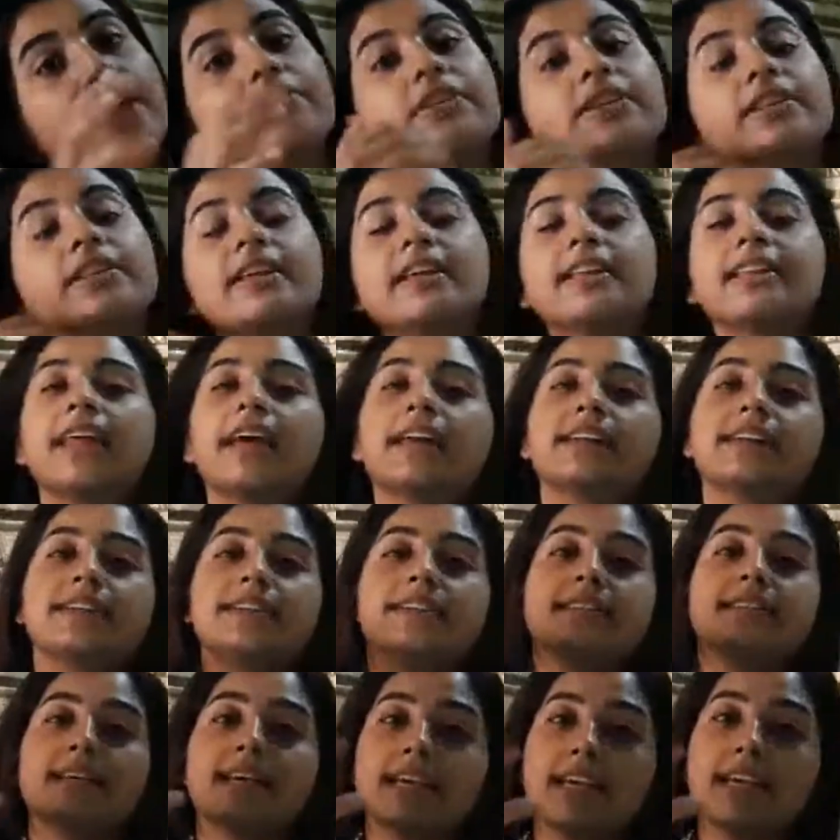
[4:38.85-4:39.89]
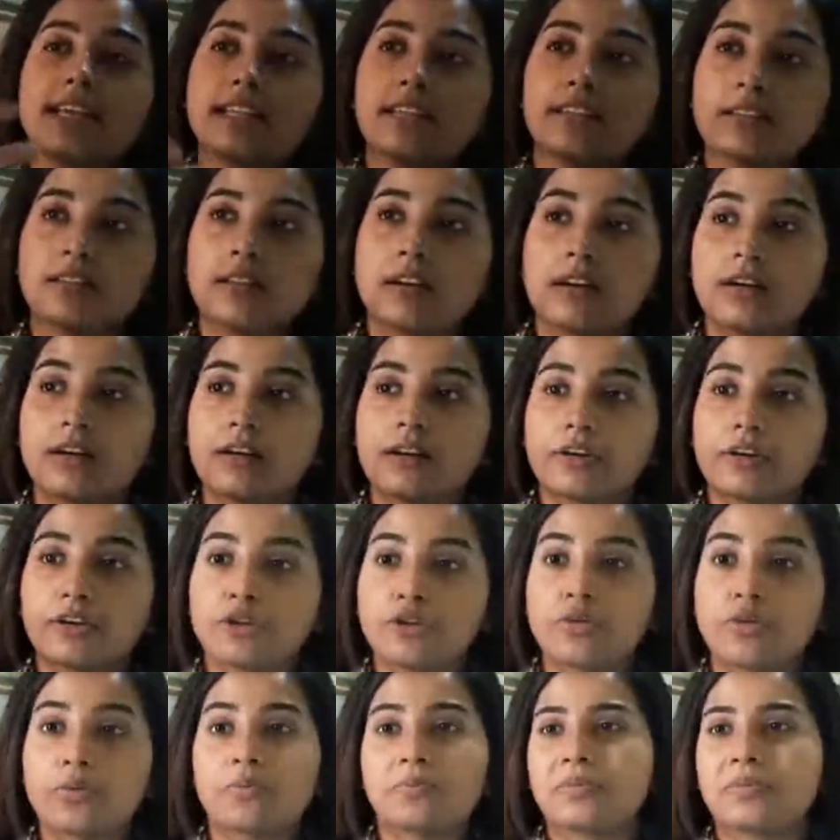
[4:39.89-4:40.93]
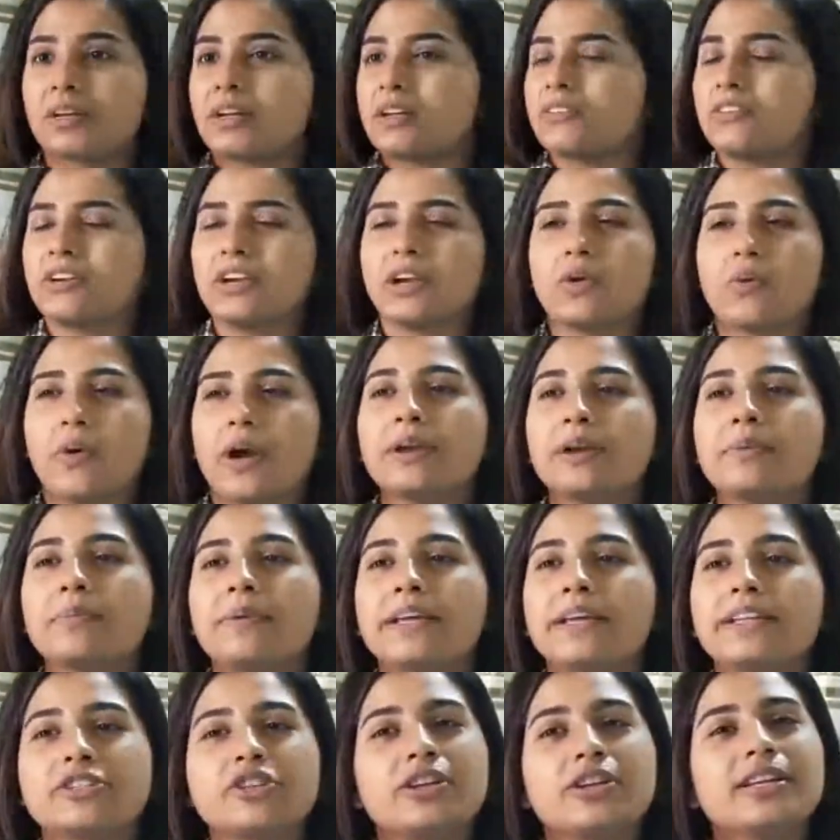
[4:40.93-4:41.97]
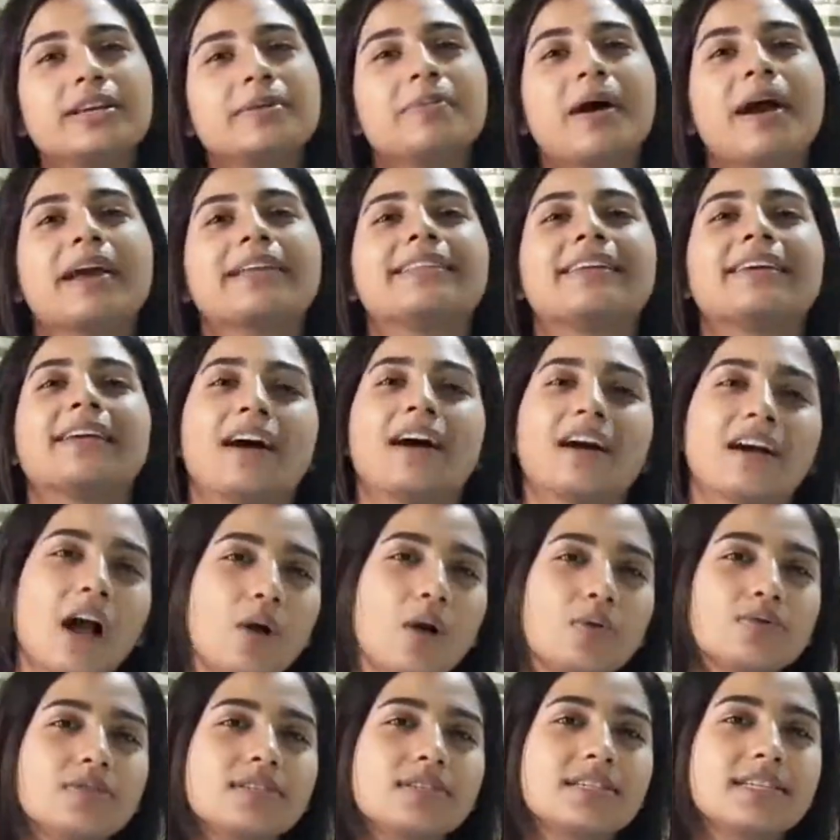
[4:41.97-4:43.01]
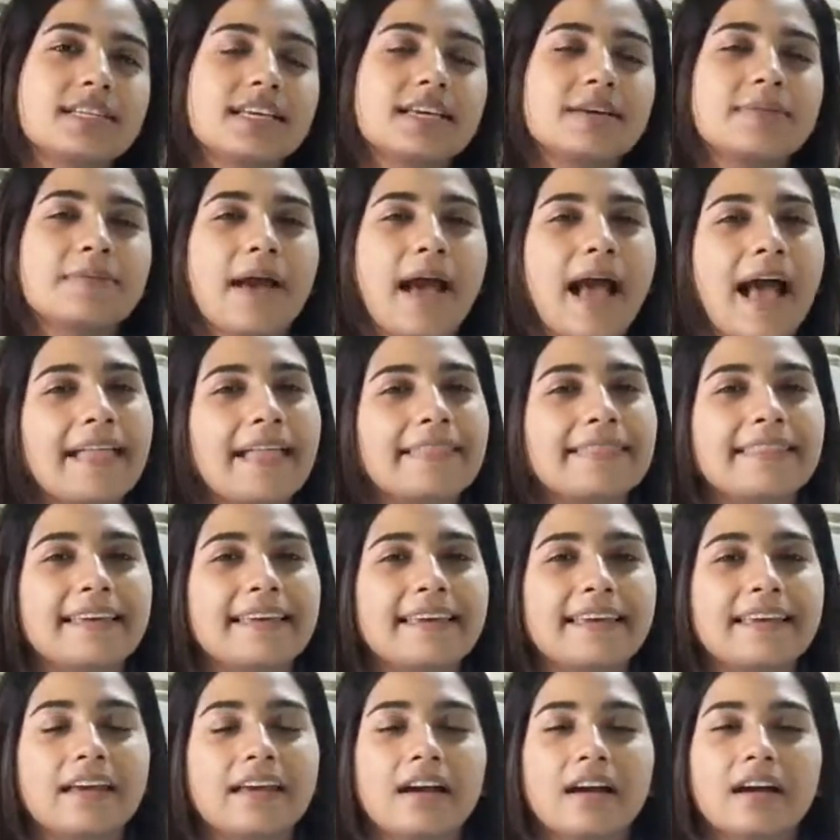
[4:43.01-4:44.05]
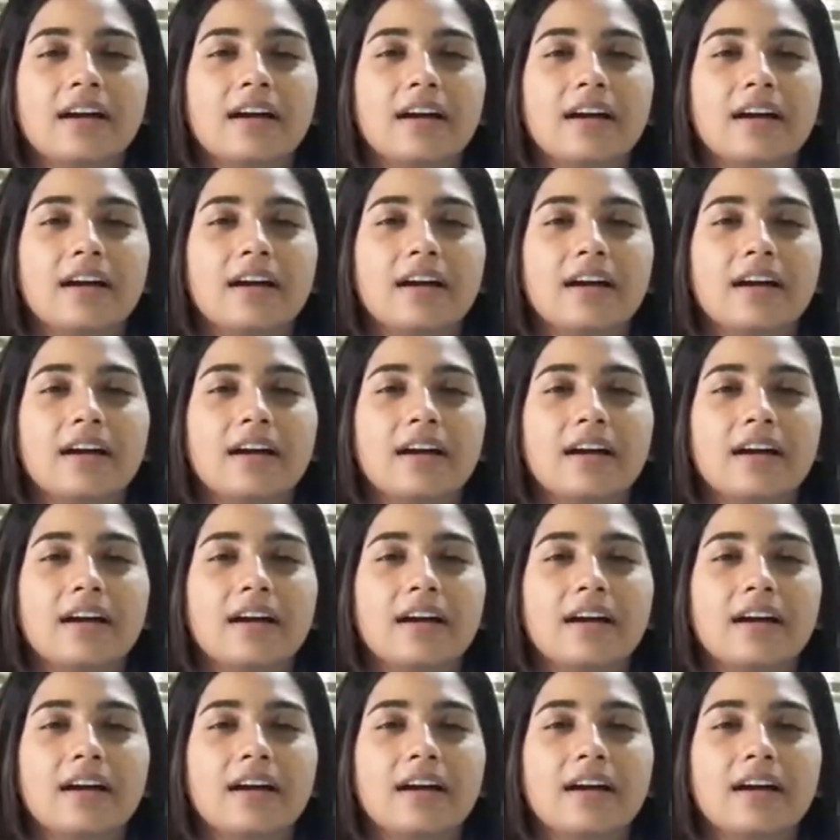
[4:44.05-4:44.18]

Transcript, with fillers: Everything that is in, required majorly by the accounts team and the